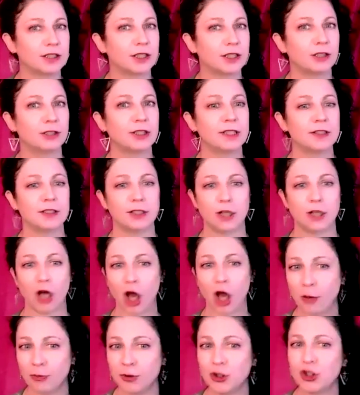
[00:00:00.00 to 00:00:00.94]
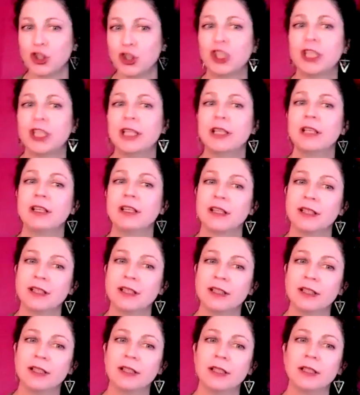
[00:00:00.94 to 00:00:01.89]
there is an option
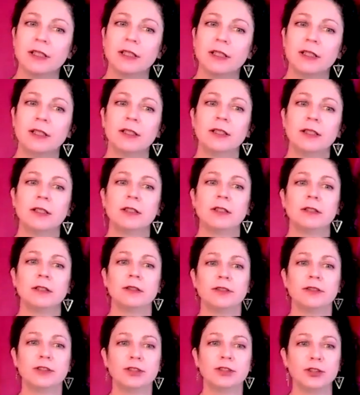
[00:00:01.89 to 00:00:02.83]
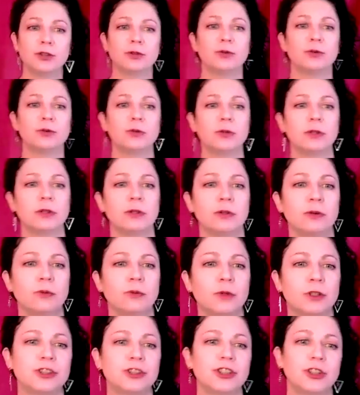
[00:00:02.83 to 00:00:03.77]
to
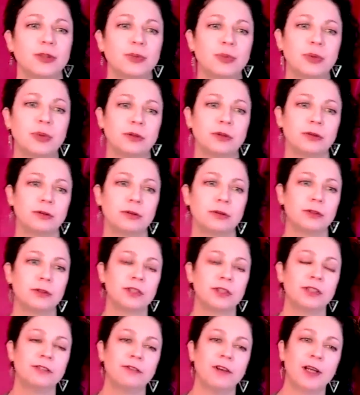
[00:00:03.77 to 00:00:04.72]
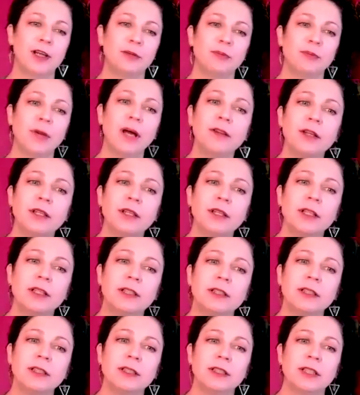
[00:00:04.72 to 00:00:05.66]
worship the Divine
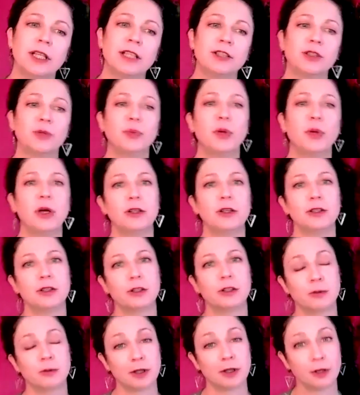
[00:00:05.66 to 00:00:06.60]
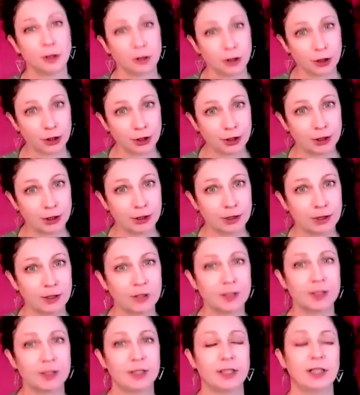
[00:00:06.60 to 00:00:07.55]
Mother and to partner with
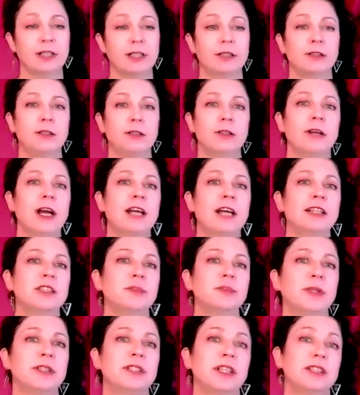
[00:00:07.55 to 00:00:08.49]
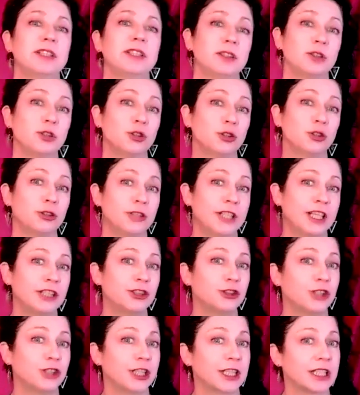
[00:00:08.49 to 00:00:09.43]
her in her aspect as a
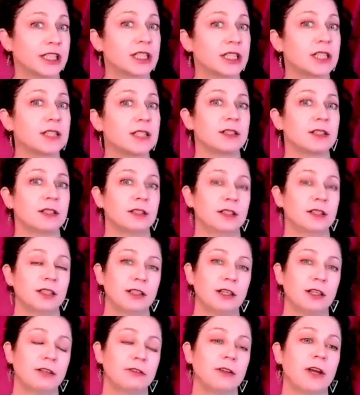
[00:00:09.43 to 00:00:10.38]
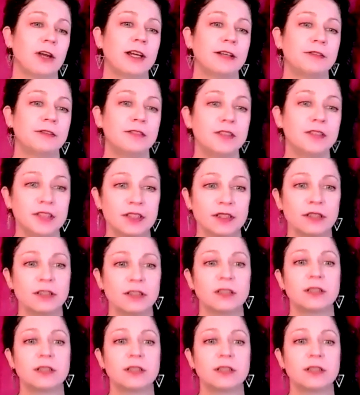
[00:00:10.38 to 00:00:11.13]
creatrix in our lives.